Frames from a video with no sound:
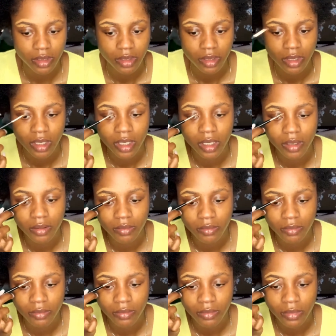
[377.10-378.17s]

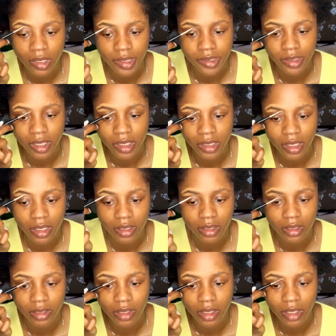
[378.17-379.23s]
I still had I
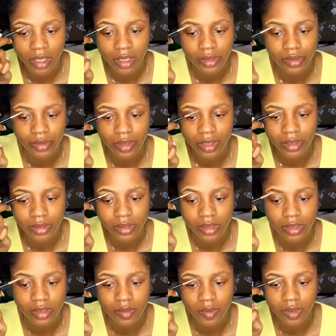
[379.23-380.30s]
think I had 2 cans
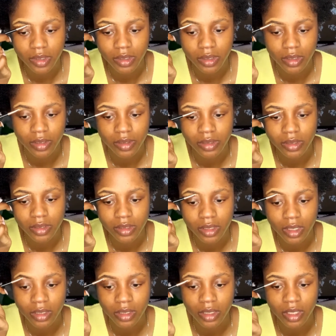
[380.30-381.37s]
this morning because I
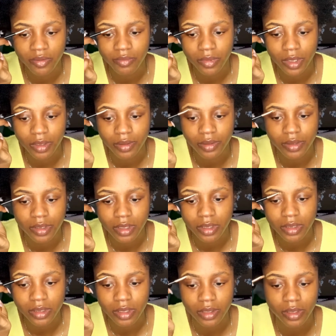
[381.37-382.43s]
didn't have my Lucozade.
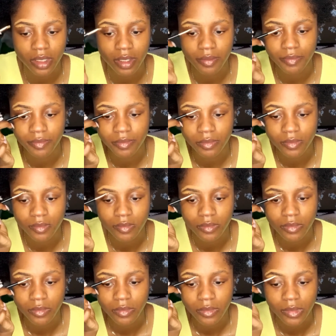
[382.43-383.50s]
So yeah.
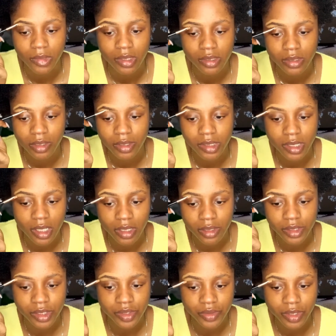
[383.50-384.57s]
So it's
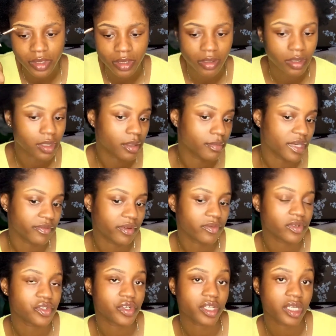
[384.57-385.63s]
energy drink. My
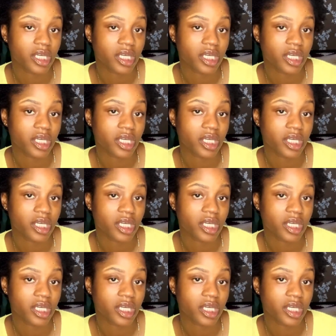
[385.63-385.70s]
favorite drink.